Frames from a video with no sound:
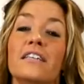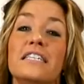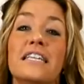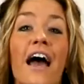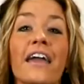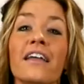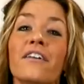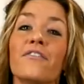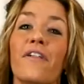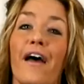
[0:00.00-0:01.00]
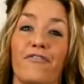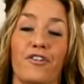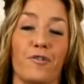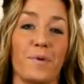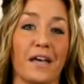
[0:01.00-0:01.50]
dying of
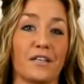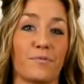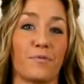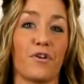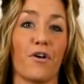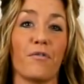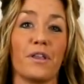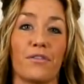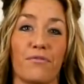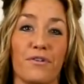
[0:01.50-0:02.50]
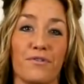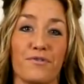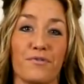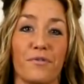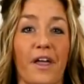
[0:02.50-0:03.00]
laughter because we're going
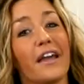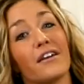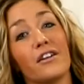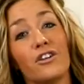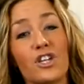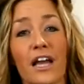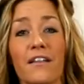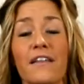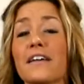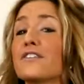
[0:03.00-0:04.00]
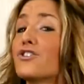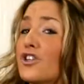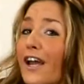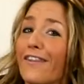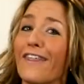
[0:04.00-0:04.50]
through like checklists,
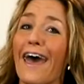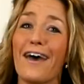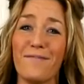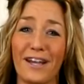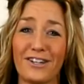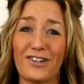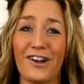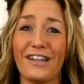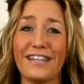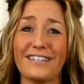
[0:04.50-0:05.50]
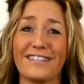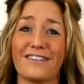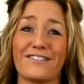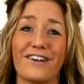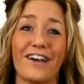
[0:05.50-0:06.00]
check that, make sure all these
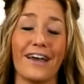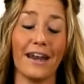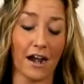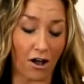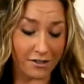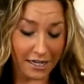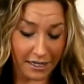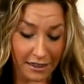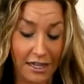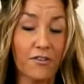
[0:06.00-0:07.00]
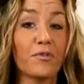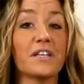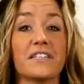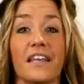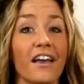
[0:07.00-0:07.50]
things are good. And all I could think of
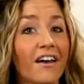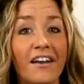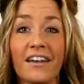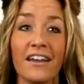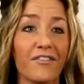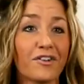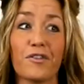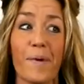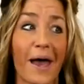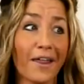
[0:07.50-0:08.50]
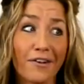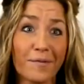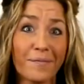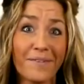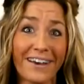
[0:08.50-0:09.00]
was, thank God I didn't have to go to the
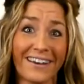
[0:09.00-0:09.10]
bathroom.